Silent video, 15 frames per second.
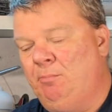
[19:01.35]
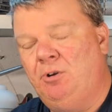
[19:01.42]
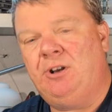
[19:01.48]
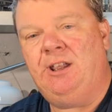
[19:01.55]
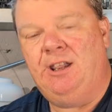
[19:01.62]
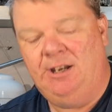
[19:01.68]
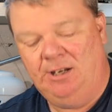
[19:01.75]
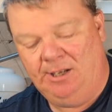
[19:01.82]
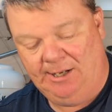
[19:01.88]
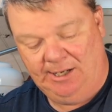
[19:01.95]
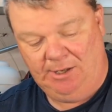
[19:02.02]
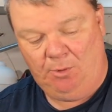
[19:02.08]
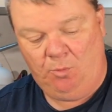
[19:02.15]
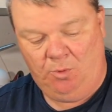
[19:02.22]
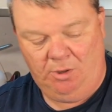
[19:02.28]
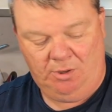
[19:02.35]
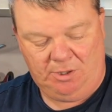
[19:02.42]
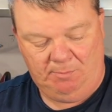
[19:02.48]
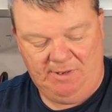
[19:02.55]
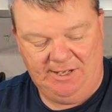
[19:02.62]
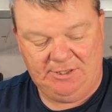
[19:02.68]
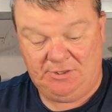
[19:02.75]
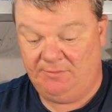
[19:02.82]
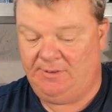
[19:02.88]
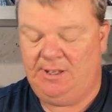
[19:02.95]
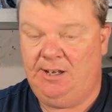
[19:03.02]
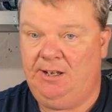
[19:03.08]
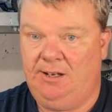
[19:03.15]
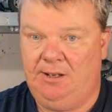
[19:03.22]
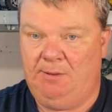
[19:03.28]
Put it in a workmate of
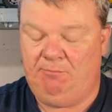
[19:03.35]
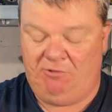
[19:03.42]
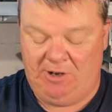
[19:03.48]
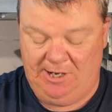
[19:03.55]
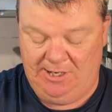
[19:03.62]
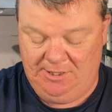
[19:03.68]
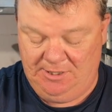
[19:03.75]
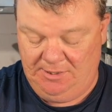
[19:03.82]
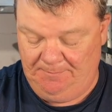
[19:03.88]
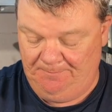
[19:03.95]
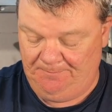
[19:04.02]
any brand,